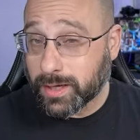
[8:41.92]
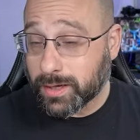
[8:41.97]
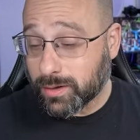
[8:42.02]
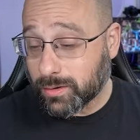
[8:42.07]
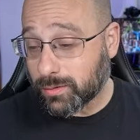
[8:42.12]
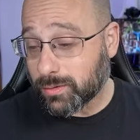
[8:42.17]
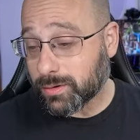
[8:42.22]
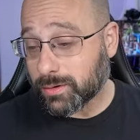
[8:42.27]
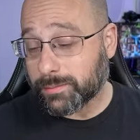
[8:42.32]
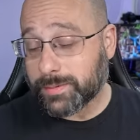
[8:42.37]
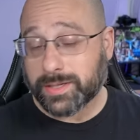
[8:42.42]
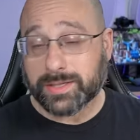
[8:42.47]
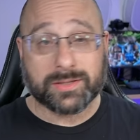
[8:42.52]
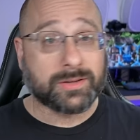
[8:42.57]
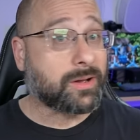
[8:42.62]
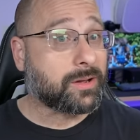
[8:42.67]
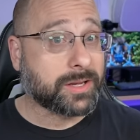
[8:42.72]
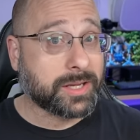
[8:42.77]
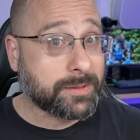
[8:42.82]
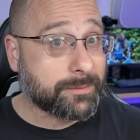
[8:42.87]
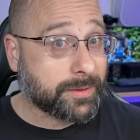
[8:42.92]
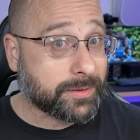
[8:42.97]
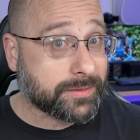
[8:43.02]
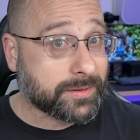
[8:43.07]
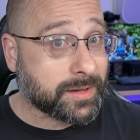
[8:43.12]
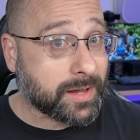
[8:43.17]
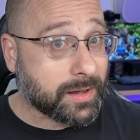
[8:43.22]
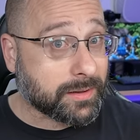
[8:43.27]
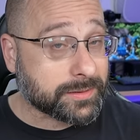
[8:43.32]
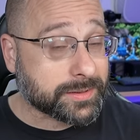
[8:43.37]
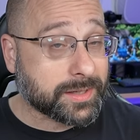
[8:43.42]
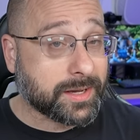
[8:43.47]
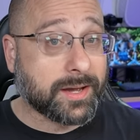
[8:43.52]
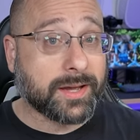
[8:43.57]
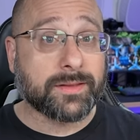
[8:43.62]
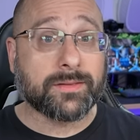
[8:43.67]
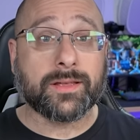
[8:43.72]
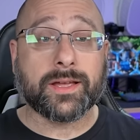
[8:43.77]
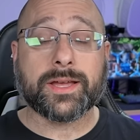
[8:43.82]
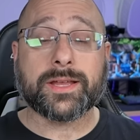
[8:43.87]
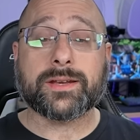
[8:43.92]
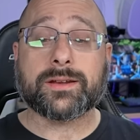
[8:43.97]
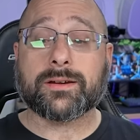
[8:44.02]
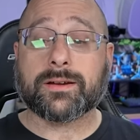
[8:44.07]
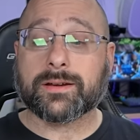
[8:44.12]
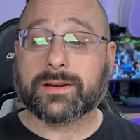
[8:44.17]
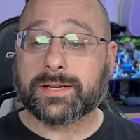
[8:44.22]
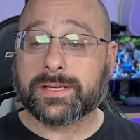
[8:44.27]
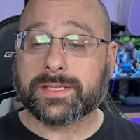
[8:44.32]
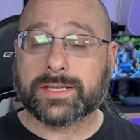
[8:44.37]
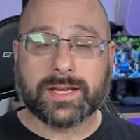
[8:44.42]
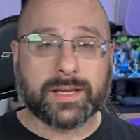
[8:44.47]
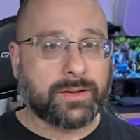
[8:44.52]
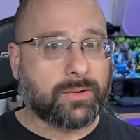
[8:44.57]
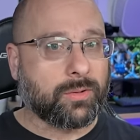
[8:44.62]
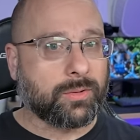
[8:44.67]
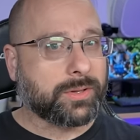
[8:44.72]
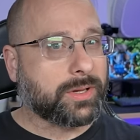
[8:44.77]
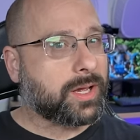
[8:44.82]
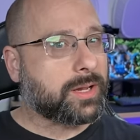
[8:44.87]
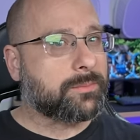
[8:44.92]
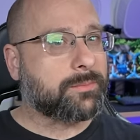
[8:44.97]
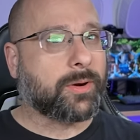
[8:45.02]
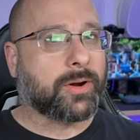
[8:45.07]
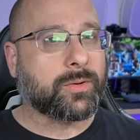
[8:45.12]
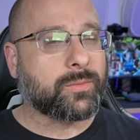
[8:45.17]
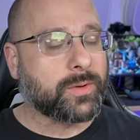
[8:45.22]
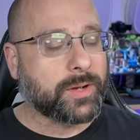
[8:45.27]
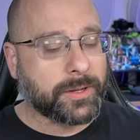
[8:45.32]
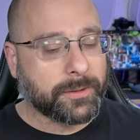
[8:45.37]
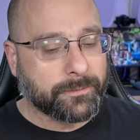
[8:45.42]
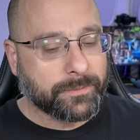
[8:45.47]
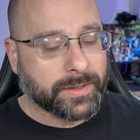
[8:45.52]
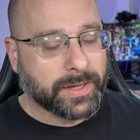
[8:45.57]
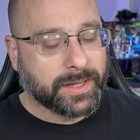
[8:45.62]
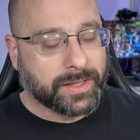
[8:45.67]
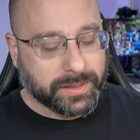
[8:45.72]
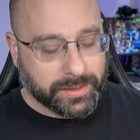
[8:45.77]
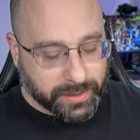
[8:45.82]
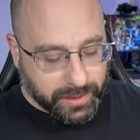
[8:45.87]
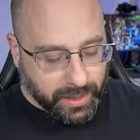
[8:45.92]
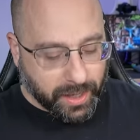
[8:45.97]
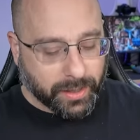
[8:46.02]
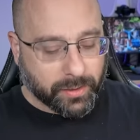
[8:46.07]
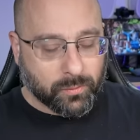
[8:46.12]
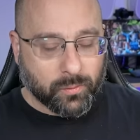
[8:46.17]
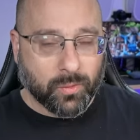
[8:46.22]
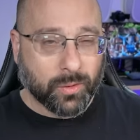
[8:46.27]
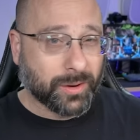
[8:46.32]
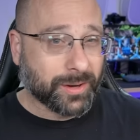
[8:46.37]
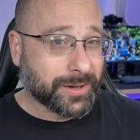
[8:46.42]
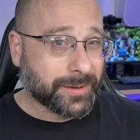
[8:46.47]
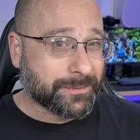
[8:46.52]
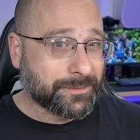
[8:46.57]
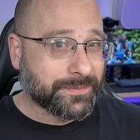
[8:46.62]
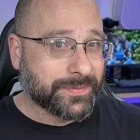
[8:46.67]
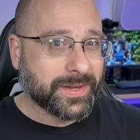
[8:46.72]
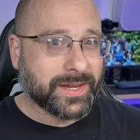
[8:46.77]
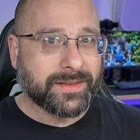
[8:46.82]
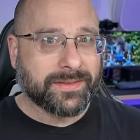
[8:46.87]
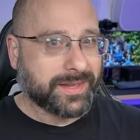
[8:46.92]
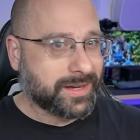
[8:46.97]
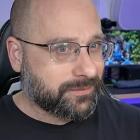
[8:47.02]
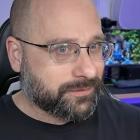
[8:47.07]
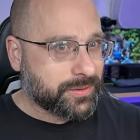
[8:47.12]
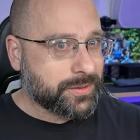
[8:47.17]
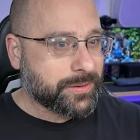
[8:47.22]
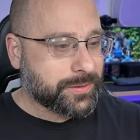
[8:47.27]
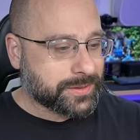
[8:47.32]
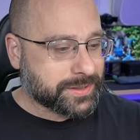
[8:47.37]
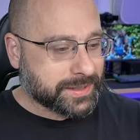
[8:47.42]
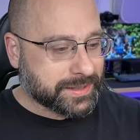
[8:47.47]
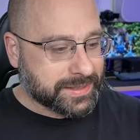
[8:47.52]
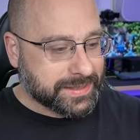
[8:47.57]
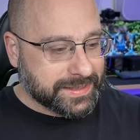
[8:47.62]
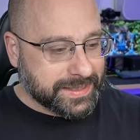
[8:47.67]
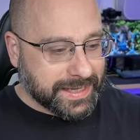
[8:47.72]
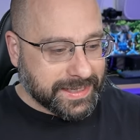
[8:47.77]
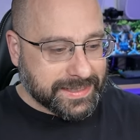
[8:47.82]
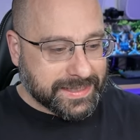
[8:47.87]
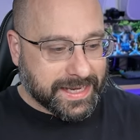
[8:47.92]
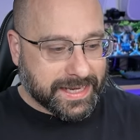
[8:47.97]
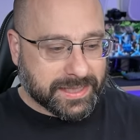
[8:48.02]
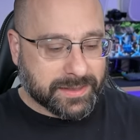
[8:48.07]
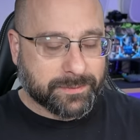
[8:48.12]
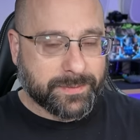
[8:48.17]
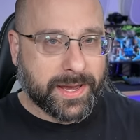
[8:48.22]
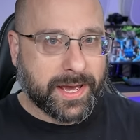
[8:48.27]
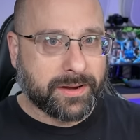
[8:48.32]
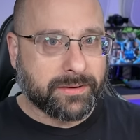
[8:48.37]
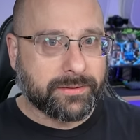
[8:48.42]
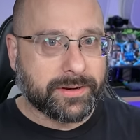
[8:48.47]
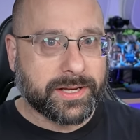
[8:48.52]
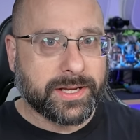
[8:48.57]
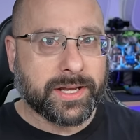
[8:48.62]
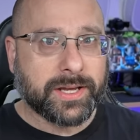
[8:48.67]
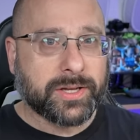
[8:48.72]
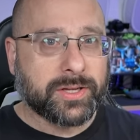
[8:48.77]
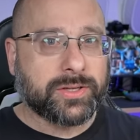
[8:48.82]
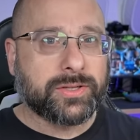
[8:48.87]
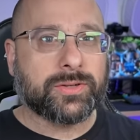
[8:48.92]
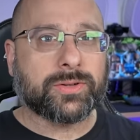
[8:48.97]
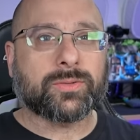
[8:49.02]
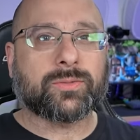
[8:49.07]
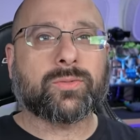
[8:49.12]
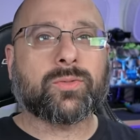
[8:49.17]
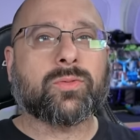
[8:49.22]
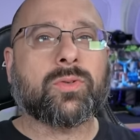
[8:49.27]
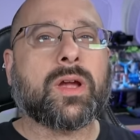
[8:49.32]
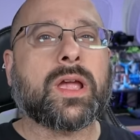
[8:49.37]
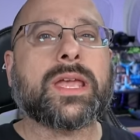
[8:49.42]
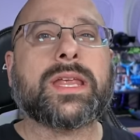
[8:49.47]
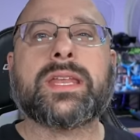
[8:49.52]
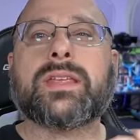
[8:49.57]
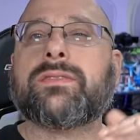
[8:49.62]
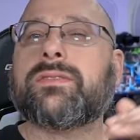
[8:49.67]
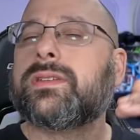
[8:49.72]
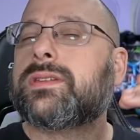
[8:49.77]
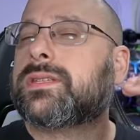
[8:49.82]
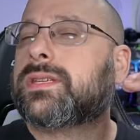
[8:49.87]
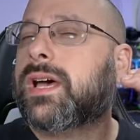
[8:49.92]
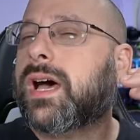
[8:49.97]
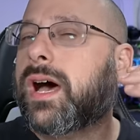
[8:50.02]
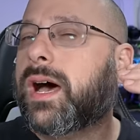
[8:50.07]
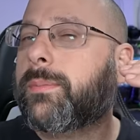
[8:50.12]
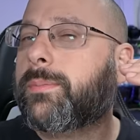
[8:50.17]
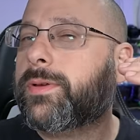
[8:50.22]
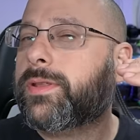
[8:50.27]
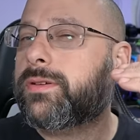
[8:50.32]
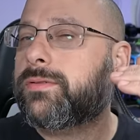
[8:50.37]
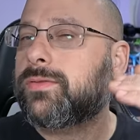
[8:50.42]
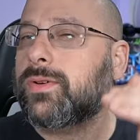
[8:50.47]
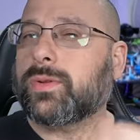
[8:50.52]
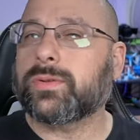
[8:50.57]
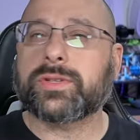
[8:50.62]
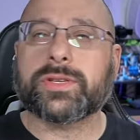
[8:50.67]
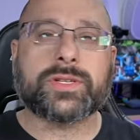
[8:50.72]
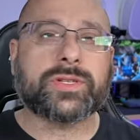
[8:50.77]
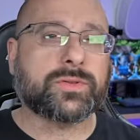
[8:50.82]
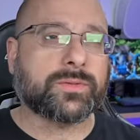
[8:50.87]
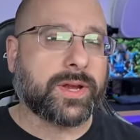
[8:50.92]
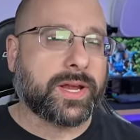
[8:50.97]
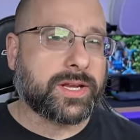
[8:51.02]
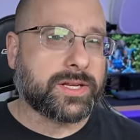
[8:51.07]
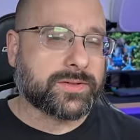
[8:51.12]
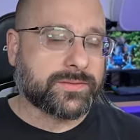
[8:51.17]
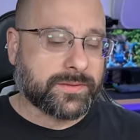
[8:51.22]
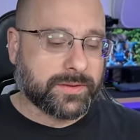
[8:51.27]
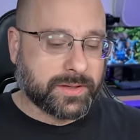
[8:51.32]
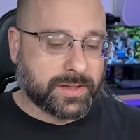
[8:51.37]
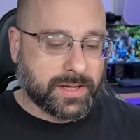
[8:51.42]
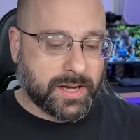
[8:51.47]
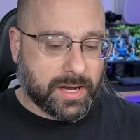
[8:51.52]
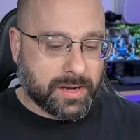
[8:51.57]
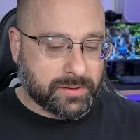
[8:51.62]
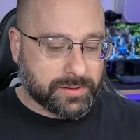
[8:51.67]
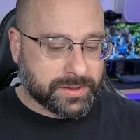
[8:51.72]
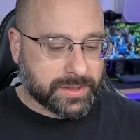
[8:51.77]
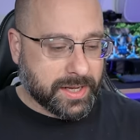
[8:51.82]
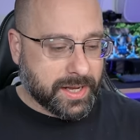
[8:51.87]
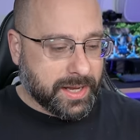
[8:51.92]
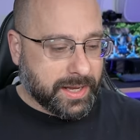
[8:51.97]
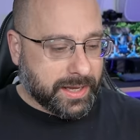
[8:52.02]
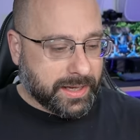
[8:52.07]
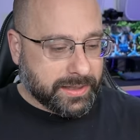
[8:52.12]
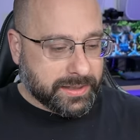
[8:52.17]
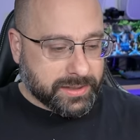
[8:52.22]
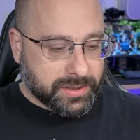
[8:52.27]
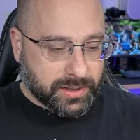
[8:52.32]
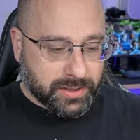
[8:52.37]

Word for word: or been talking about the goggles online are going to say, hold on, Bardwell, you got to warn them that if you use a 6S battery, you're right at the top of the voltage range for the goggles, and it's a